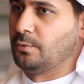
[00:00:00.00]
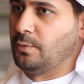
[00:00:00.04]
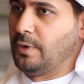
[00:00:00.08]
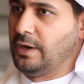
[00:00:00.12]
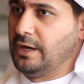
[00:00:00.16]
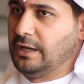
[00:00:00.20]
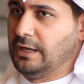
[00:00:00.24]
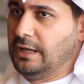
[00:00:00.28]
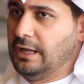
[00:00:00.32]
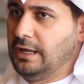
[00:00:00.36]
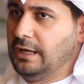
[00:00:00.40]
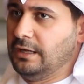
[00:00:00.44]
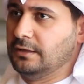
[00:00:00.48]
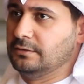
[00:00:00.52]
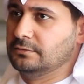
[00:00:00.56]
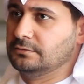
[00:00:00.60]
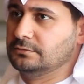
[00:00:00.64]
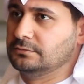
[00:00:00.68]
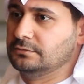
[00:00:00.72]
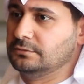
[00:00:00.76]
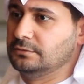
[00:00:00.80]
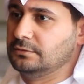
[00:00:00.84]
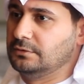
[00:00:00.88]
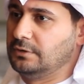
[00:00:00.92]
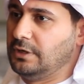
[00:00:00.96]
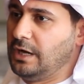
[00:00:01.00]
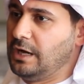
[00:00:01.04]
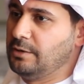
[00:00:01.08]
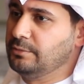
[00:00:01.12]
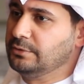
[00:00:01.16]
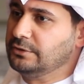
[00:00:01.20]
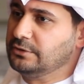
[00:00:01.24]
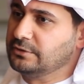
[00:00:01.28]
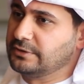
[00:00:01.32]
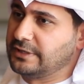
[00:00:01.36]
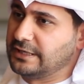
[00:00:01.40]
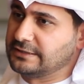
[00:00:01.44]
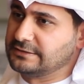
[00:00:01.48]
Well, I
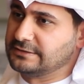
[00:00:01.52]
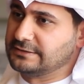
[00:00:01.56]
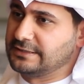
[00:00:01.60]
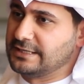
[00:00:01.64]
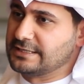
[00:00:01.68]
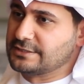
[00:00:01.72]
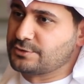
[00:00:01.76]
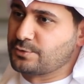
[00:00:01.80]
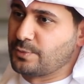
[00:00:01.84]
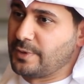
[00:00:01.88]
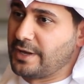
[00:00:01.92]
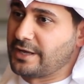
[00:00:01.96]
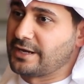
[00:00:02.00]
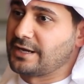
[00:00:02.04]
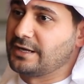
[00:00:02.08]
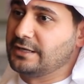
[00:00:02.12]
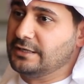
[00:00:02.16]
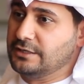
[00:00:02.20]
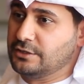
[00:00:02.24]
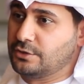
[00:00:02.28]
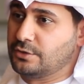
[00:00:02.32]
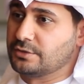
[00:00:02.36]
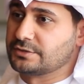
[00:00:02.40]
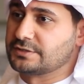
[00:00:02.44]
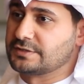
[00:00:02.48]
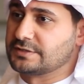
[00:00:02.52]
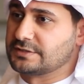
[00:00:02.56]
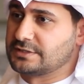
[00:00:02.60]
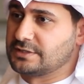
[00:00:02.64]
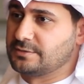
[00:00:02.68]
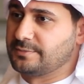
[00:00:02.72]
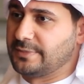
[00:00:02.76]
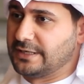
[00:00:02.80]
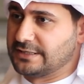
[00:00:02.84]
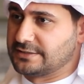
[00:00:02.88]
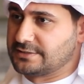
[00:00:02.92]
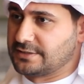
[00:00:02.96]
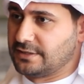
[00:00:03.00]
would look at it as we are an
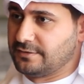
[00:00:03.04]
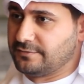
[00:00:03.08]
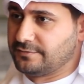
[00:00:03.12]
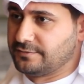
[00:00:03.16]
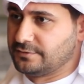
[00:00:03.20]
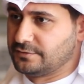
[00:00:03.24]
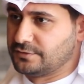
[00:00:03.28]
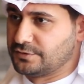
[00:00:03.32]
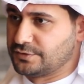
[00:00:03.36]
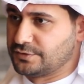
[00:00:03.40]
ecosystem by itself.